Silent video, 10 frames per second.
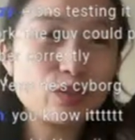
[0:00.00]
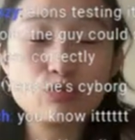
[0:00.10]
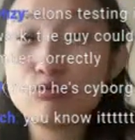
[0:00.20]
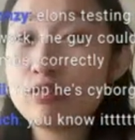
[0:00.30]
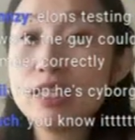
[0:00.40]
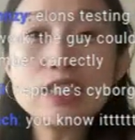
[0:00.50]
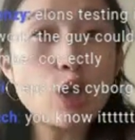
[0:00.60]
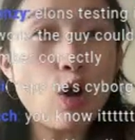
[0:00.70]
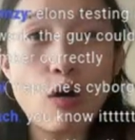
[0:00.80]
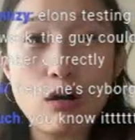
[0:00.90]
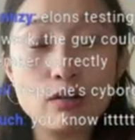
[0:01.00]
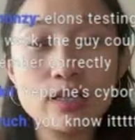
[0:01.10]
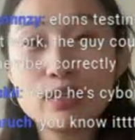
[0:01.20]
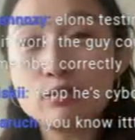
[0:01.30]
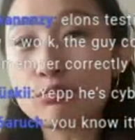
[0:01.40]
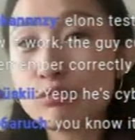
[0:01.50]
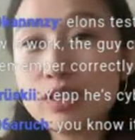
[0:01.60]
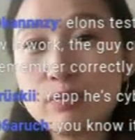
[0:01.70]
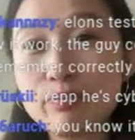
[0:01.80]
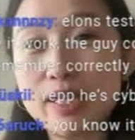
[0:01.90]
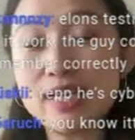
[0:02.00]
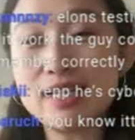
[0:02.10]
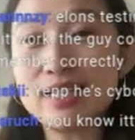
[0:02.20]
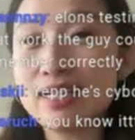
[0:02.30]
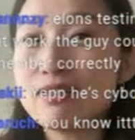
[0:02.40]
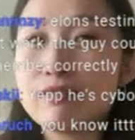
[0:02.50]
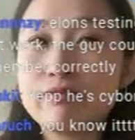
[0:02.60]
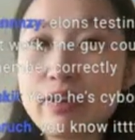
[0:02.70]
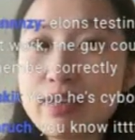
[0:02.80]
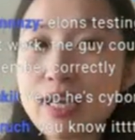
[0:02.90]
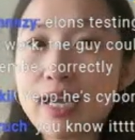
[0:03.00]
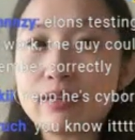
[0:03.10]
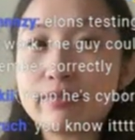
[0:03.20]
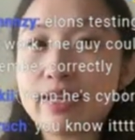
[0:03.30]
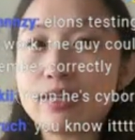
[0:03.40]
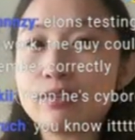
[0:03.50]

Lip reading: really tall, really big, very kind of like